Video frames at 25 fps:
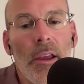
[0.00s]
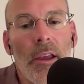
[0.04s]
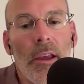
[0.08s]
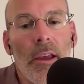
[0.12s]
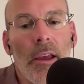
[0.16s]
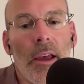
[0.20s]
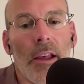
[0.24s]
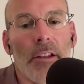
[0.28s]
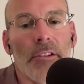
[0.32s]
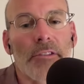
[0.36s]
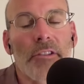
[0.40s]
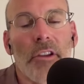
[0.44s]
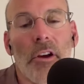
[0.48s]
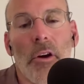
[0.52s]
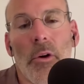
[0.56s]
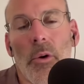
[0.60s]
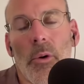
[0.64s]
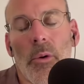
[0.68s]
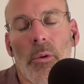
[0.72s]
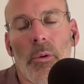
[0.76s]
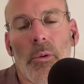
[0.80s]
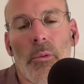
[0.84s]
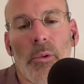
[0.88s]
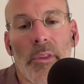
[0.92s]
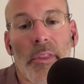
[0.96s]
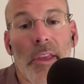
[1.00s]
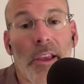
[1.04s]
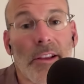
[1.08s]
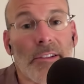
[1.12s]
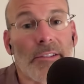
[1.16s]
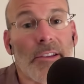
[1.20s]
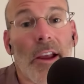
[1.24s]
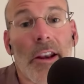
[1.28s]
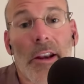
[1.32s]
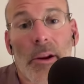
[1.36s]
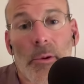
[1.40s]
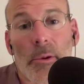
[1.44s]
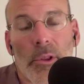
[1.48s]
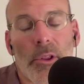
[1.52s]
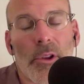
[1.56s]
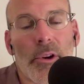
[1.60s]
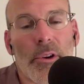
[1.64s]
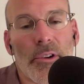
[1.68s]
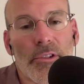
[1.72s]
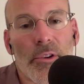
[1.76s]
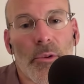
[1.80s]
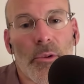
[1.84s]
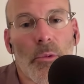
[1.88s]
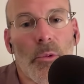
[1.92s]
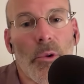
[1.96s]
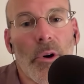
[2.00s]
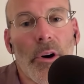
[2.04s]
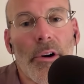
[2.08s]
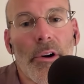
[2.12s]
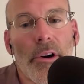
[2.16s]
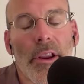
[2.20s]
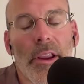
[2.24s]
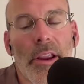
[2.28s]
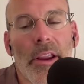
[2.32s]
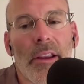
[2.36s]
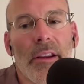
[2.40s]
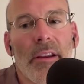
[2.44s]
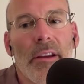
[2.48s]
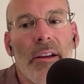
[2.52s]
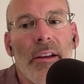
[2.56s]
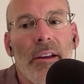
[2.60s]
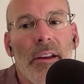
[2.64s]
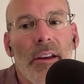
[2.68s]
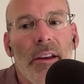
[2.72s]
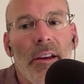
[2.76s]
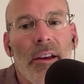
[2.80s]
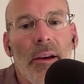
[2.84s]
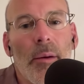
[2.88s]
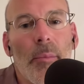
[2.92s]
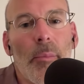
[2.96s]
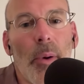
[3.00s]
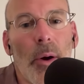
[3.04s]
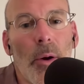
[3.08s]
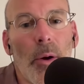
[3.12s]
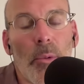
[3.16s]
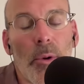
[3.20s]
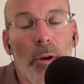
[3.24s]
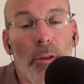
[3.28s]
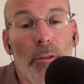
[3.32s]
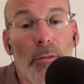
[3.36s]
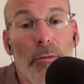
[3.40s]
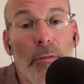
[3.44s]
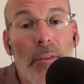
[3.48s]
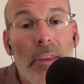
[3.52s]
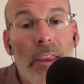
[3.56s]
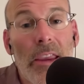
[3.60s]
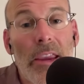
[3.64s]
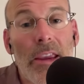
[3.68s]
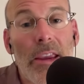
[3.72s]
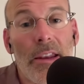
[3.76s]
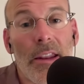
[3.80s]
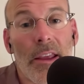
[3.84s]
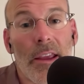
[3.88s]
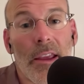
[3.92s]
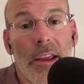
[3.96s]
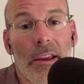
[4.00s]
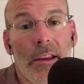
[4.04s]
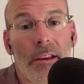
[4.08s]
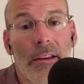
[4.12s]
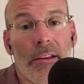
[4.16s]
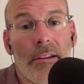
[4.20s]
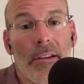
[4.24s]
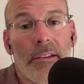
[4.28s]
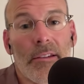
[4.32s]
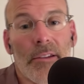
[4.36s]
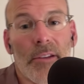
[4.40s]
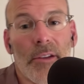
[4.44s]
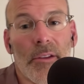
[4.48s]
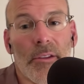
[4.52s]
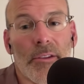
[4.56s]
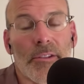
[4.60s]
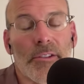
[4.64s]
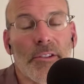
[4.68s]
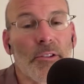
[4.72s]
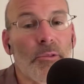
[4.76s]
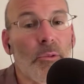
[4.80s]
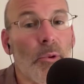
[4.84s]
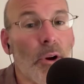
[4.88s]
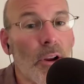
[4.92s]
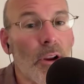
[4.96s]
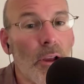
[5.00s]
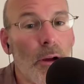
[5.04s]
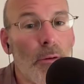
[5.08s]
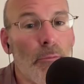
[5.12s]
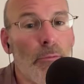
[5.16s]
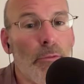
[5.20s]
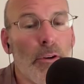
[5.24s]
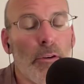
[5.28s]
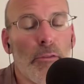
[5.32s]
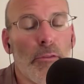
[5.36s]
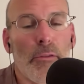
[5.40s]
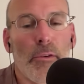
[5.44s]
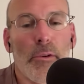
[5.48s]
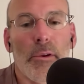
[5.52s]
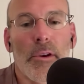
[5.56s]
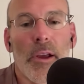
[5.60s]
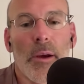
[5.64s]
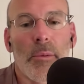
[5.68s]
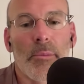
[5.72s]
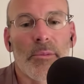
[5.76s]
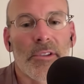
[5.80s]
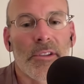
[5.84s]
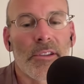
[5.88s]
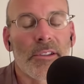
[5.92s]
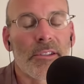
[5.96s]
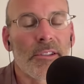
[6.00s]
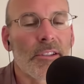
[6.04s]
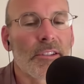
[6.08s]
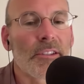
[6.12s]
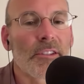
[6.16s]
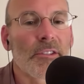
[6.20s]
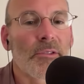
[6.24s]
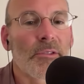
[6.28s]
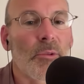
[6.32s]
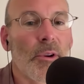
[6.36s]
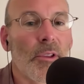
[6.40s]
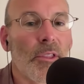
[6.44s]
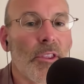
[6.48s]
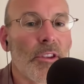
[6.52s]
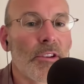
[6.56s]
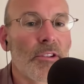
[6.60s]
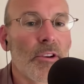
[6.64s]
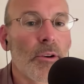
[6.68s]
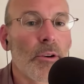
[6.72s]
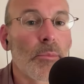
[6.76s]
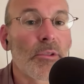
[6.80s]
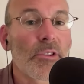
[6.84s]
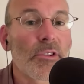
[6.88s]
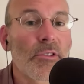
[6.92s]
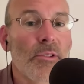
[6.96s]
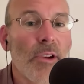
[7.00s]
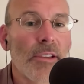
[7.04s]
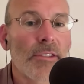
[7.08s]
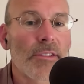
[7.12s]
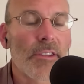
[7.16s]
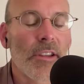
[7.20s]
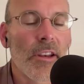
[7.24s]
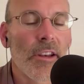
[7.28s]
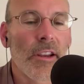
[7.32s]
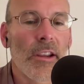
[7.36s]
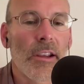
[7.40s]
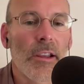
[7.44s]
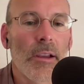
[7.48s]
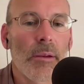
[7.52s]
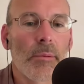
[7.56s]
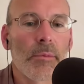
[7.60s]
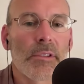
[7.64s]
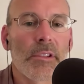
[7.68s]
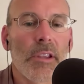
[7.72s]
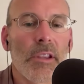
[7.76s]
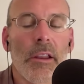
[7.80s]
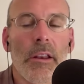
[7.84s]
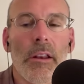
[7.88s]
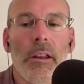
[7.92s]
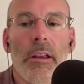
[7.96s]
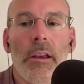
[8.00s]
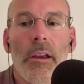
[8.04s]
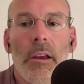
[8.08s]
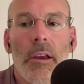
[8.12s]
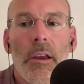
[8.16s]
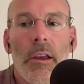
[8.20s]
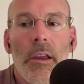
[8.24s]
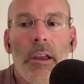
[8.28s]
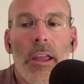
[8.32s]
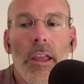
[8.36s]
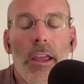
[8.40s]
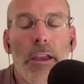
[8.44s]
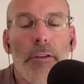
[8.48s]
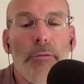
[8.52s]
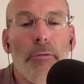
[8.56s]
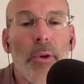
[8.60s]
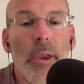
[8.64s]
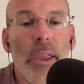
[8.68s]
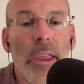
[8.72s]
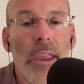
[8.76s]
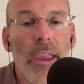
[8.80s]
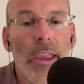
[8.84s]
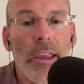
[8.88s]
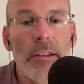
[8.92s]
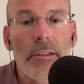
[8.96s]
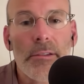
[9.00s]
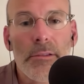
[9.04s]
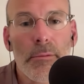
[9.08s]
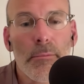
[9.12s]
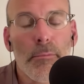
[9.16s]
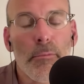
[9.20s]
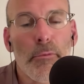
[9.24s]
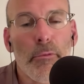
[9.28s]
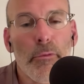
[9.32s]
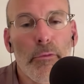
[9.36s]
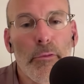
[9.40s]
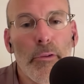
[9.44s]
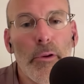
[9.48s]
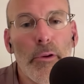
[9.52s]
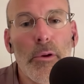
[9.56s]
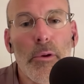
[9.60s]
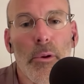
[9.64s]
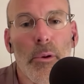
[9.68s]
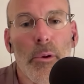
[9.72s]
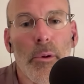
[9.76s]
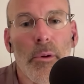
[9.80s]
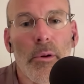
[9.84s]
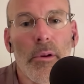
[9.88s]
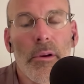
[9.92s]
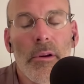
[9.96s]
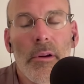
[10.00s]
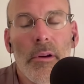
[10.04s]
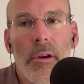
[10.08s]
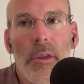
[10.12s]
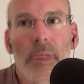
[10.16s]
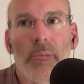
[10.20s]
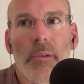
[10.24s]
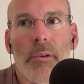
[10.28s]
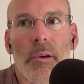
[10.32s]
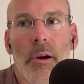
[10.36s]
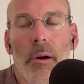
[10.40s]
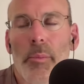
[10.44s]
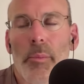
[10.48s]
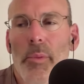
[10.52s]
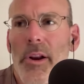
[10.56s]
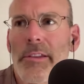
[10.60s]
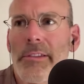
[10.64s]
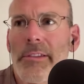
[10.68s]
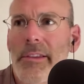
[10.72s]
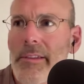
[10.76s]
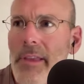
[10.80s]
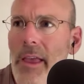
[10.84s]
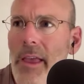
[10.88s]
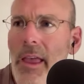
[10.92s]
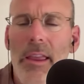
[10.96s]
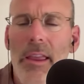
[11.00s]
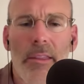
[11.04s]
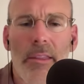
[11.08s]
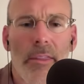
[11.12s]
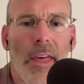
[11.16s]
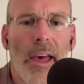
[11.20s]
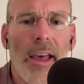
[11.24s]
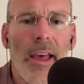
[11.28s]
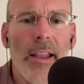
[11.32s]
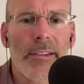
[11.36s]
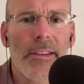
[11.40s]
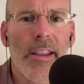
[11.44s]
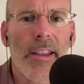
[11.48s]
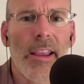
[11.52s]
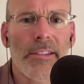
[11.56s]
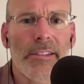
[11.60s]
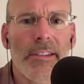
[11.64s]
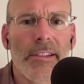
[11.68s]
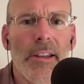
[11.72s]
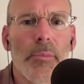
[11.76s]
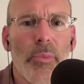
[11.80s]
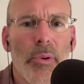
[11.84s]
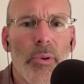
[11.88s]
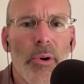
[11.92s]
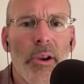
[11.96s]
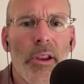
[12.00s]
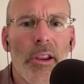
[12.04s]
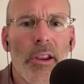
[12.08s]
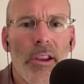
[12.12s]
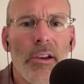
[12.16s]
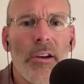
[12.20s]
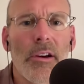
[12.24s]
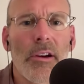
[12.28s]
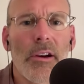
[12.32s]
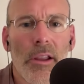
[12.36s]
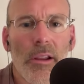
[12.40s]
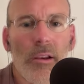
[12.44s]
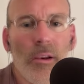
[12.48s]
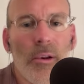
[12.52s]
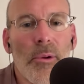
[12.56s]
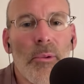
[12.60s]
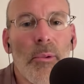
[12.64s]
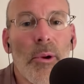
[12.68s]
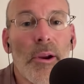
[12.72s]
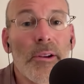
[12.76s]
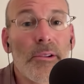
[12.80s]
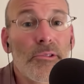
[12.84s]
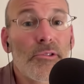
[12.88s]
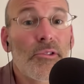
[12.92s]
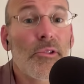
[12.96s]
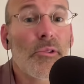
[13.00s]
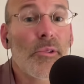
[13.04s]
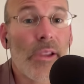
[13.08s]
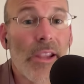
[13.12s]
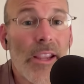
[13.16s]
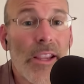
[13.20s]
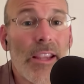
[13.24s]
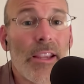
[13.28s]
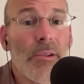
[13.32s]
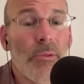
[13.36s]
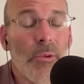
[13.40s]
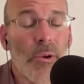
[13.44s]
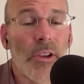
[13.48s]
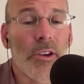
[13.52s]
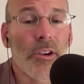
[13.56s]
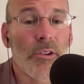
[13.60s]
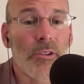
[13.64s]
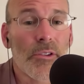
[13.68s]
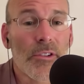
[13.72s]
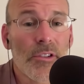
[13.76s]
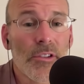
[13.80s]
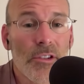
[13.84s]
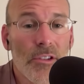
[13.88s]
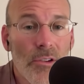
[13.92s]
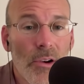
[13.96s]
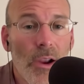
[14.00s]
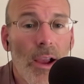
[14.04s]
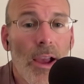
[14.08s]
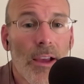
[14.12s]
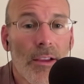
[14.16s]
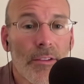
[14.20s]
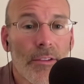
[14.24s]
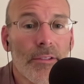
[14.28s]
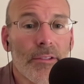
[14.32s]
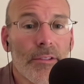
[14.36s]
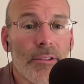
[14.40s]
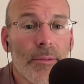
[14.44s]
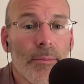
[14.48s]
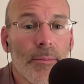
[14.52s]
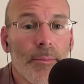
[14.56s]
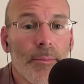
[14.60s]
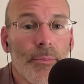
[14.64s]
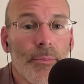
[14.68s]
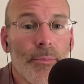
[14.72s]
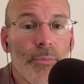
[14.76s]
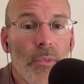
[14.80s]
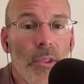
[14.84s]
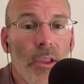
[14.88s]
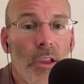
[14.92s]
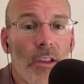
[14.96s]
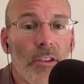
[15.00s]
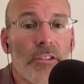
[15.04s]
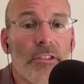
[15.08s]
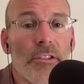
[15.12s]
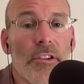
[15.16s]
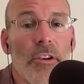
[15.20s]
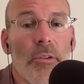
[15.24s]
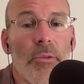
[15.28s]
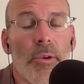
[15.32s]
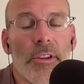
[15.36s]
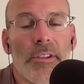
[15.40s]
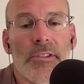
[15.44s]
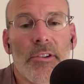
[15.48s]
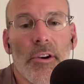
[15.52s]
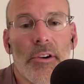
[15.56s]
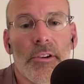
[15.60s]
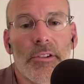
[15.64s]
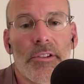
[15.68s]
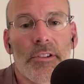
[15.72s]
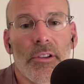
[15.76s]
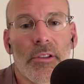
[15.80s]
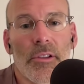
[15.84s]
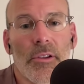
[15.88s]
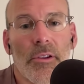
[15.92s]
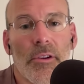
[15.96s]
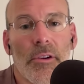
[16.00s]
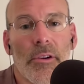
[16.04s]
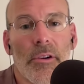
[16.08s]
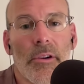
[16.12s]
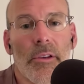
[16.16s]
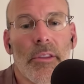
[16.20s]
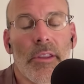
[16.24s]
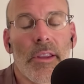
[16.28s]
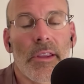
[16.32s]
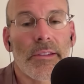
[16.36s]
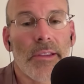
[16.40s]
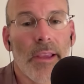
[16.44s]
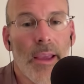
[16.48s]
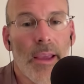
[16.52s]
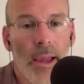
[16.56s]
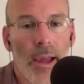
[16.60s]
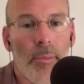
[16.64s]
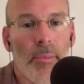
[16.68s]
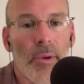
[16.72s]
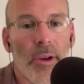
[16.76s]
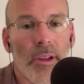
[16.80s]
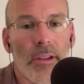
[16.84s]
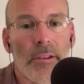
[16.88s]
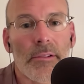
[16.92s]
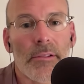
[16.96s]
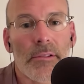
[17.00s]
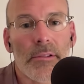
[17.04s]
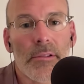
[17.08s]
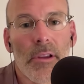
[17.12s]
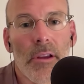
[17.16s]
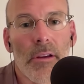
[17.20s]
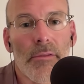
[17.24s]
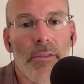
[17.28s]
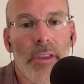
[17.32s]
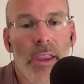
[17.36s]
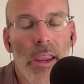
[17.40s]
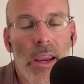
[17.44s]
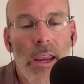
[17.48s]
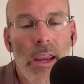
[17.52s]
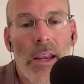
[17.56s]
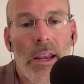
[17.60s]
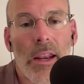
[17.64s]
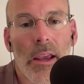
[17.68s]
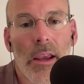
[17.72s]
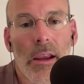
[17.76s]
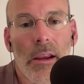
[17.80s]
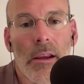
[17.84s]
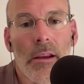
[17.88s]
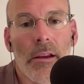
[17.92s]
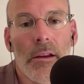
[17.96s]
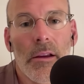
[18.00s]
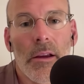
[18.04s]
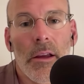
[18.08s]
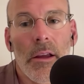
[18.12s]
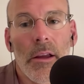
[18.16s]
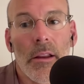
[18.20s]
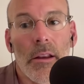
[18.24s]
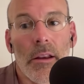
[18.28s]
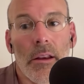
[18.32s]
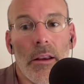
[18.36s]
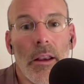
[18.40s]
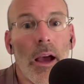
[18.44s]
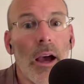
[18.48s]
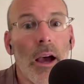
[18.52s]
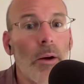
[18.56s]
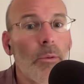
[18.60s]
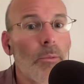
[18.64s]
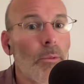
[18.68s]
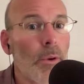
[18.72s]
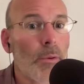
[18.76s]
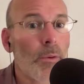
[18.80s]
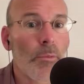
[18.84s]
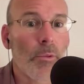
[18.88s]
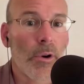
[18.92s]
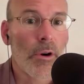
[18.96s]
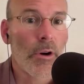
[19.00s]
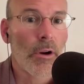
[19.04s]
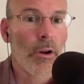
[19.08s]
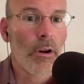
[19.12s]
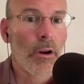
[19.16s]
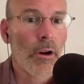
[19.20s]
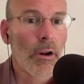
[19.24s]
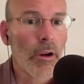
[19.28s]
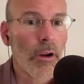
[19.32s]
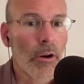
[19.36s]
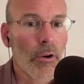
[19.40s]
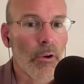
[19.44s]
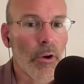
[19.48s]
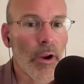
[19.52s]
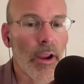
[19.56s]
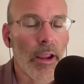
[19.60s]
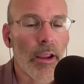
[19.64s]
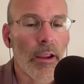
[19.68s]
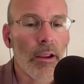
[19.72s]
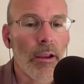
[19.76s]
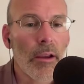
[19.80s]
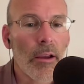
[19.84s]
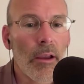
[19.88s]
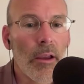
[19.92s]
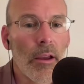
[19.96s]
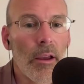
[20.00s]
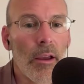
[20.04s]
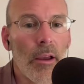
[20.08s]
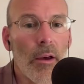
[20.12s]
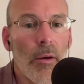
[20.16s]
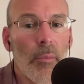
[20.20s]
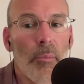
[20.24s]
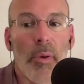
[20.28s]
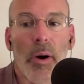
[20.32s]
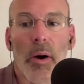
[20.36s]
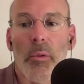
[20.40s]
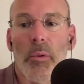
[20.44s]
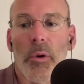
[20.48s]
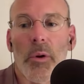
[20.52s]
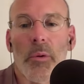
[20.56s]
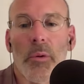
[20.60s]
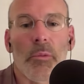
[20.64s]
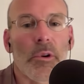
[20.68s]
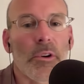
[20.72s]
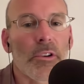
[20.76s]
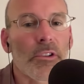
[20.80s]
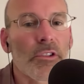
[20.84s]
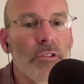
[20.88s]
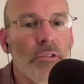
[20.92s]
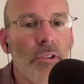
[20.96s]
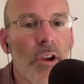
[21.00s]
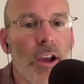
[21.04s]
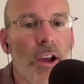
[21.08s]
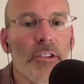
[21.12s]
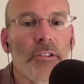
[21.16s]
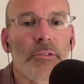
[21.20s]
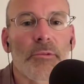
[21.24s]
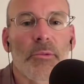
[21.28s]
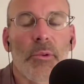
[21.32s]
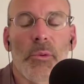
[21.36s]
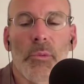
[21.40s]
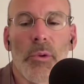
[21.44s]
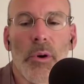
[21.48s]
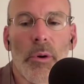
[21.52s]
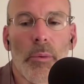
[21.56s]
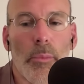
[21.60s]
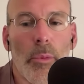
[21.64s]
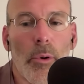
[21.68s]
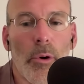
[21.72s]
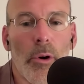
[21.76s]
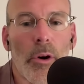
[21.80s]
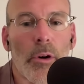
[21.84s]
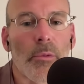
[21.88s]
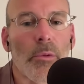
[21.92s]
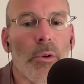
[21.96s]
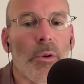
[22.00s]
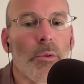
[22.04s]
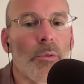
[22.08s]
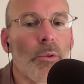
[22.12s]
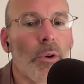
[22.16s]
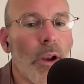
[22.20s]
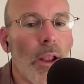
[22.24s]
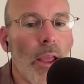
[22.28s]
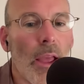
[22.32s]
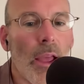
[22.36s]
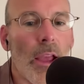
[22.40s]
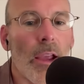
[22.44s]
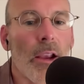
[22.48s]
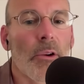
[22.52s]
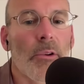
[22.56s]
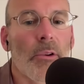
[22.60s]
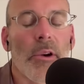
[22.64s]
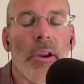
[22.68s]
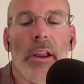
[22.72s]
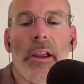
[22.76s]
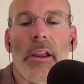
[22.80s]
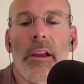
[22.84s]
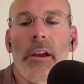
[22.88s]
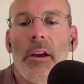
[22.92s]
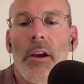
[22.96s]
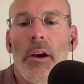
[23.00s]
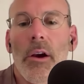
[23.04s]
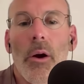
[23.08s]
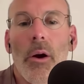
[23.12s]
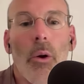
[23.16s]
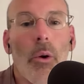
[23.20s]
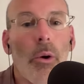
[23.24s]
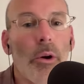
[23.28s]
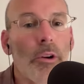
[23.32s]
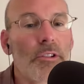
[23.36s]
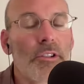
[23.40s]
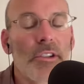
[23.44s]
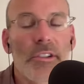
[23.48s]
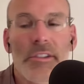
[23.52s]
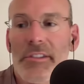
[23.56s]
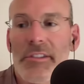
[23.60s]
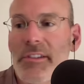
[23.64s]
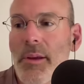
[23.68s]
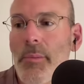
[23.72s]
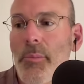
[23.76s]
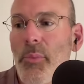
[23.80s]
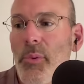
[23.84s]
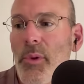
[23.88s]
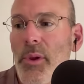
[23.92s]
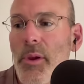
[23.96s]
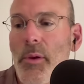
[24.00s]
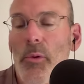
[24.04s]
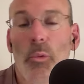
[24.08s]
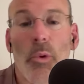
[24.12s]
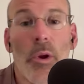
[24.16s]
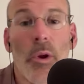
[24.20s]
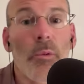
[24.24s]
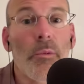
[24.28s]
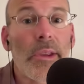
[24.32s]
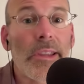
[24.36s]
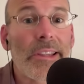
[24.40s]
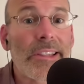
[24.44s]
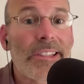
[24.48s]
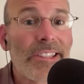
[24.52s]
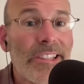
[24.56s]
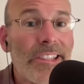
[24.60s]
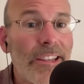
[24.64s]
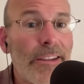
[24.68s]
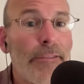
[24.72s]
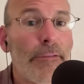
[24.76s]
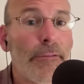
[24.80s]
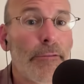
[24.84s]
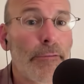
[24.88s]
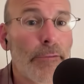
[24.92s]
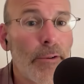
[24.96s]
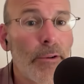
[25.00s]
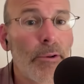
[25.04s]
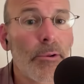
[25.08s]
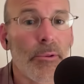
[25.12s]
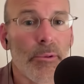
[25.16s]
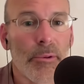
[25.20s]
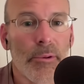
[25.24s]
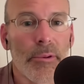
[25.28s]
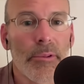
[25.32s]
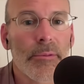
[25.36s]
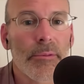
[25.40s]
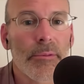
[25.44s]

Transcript: And so with anxiety, we learn to worry. But with eating, this is where comfort food comes in. This is where the term stress eating comes in. If we eat some food, our brain says, Hey, that tasted pretty good. Why don't you eat when you're stressed? And so we start to learn these habits of eating, not when we're hungry, but when we're stressed, when we're bored, when we're angry, or just simply when we see food,